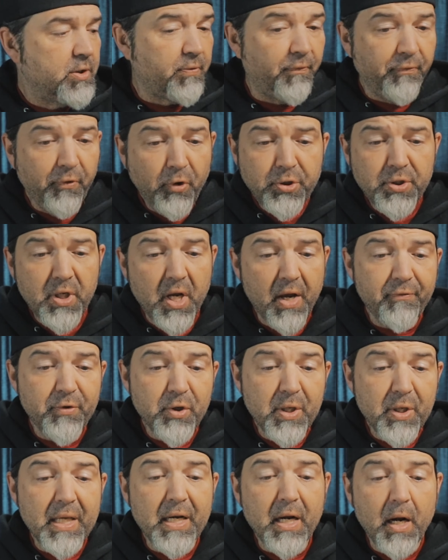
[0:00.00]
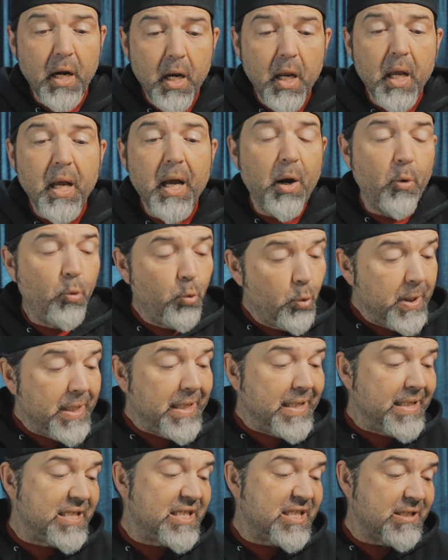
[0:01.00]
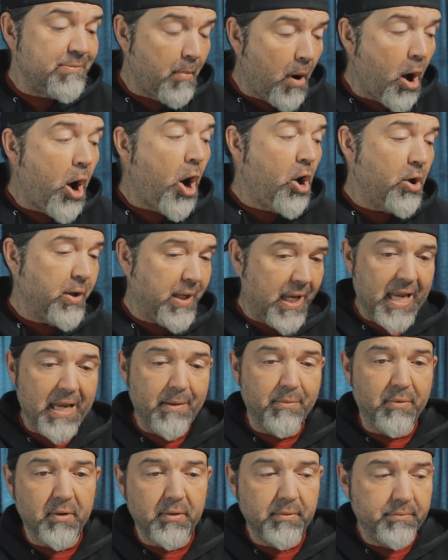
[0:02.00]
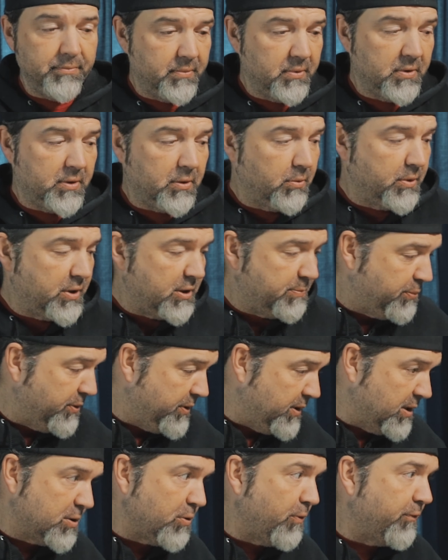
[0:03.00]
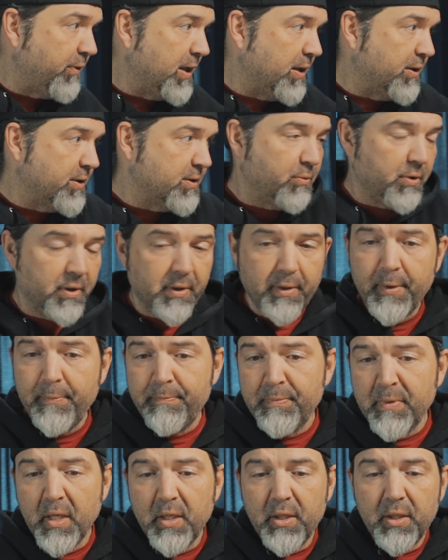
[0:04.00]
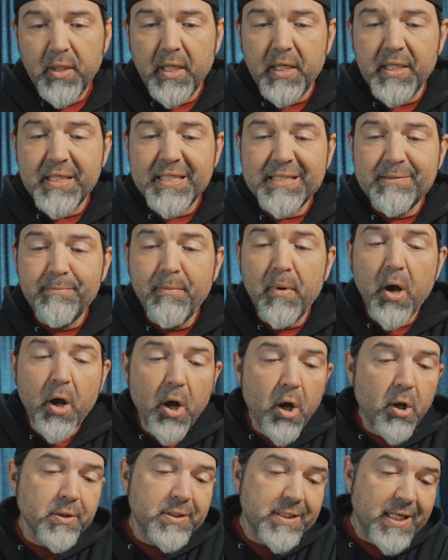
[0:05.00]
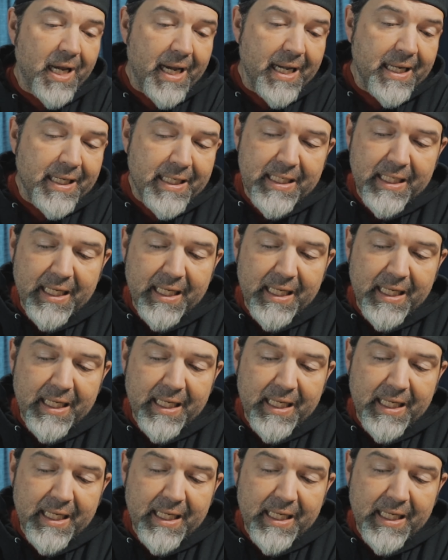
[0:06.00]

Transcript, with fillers: So first off, you get a really small cable. So we'll just put this over here somewhere. You get a small, tiny